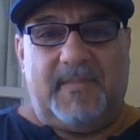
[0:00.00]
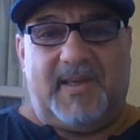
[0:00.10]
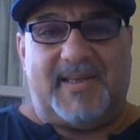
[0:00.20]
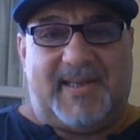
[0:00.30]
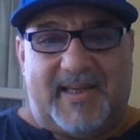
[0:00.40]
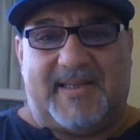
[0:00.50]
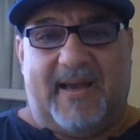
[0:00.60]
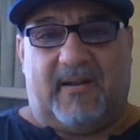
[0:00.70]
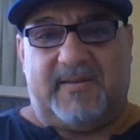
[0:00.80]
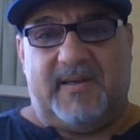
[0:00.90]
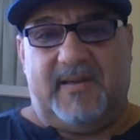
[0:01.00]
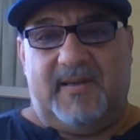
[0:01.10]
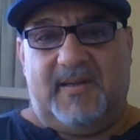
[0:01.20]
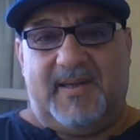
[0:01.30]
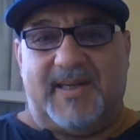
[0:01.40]
Get detailed.
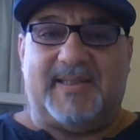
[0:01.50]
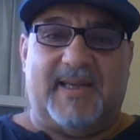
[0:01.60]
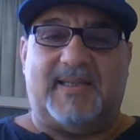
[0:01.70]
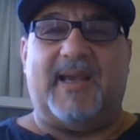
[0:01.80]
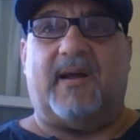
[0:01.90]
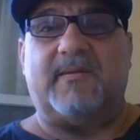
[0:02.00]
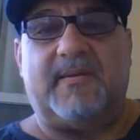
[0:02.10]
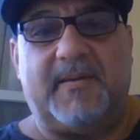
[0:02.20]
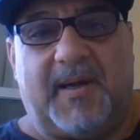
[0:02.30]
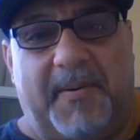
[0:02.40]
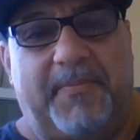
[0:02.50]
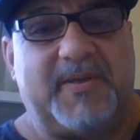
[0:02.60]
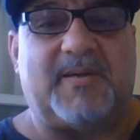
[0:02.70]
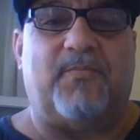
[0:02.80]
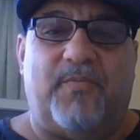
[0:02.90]
Get detailed. Come up with
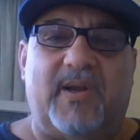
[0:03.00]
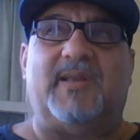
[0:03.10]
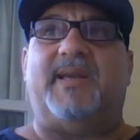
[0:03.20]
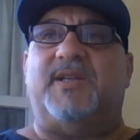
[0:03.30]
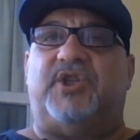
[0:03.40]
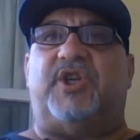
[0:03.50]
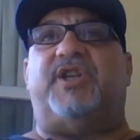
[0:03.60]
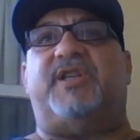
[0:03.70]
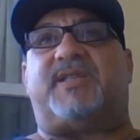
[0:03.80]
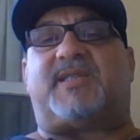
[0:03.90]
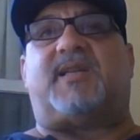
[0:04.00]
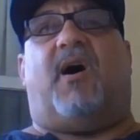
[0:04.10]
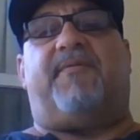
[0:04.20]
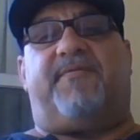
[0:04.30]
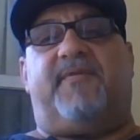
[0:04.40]
some really ingenious
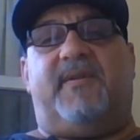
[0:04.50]
stuff.